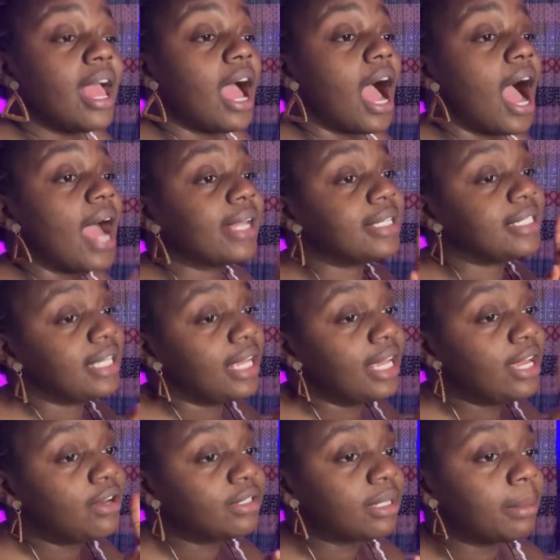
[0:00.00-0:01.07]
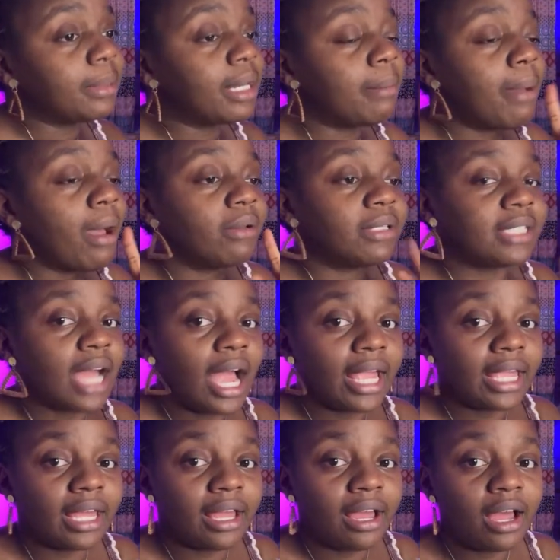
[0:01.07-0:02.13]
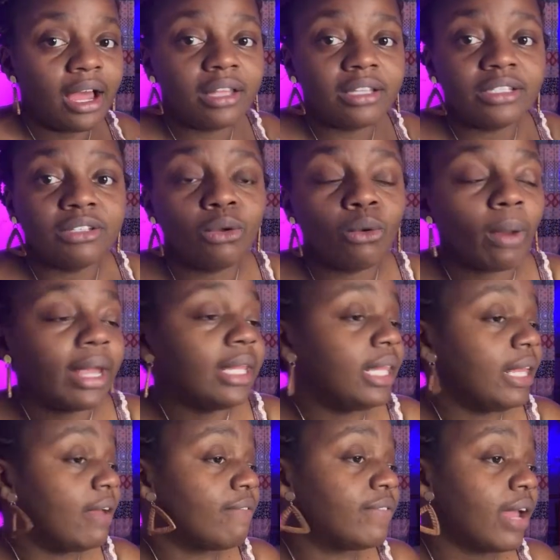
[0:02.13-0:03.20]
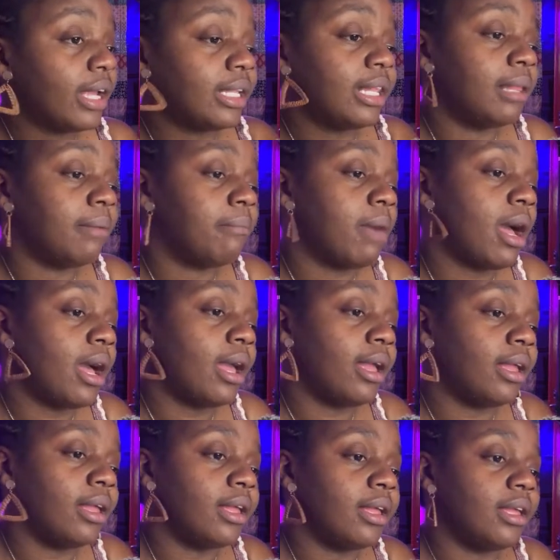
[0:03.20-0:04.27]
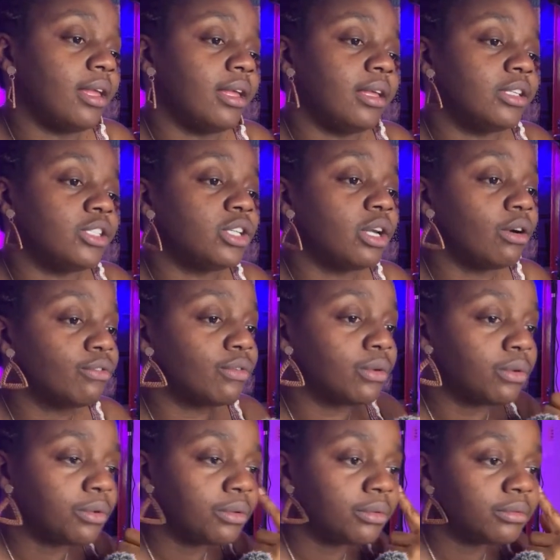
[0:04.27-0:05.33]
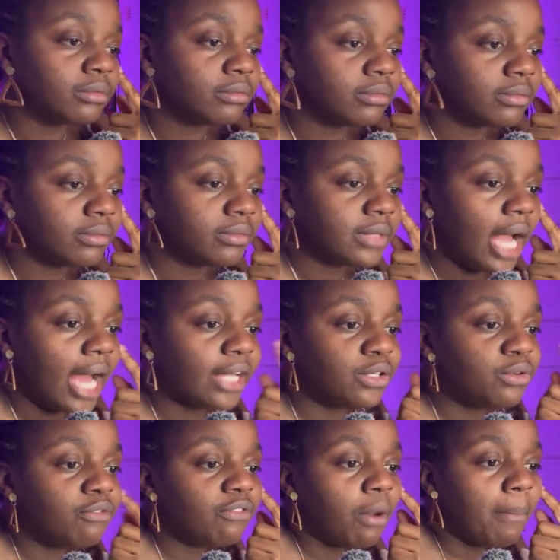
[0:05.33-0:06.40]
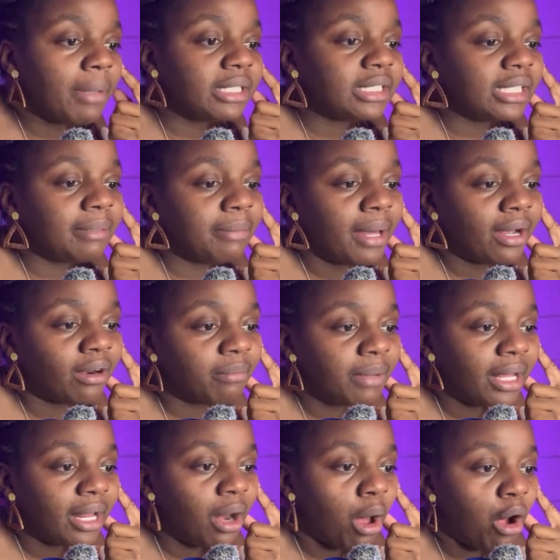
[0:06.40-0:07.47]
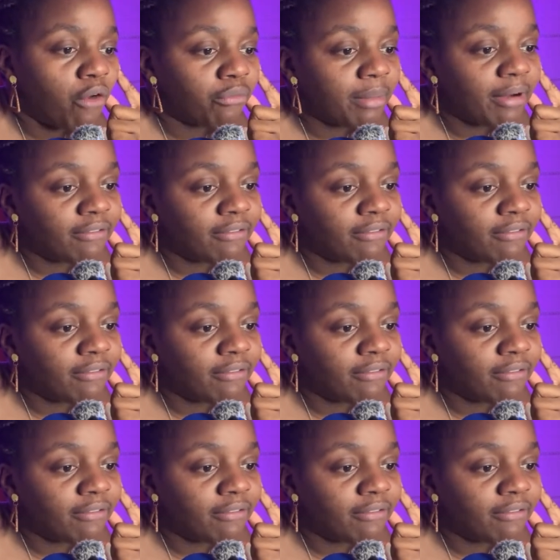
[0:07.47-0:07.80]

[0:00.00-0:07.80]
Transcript: I did hear something about diet greatly affecting the mind. Junk food. I do feel mentally better being off my